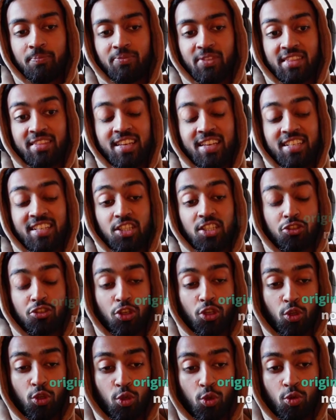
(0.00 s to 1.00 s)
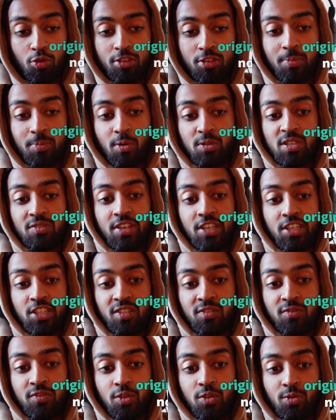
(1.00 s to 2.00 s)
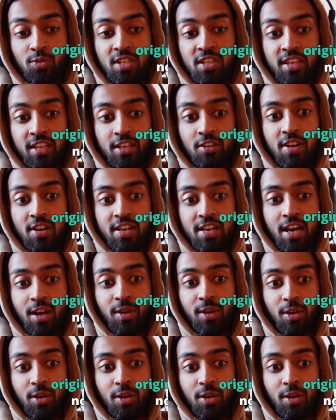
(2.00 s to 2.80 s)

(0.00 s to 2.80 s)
That this is huge motivation for you to think right now,